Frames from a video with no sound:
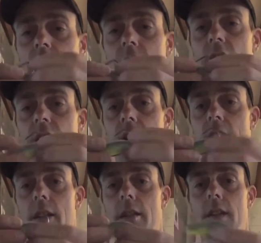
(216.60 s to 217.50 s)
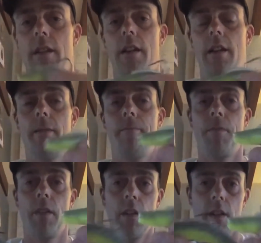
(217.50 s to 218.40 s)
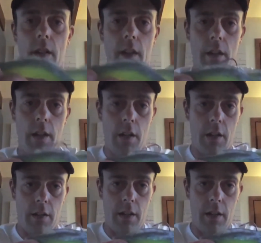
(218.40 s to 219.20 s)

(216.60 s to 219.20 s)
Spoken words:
you can see. You can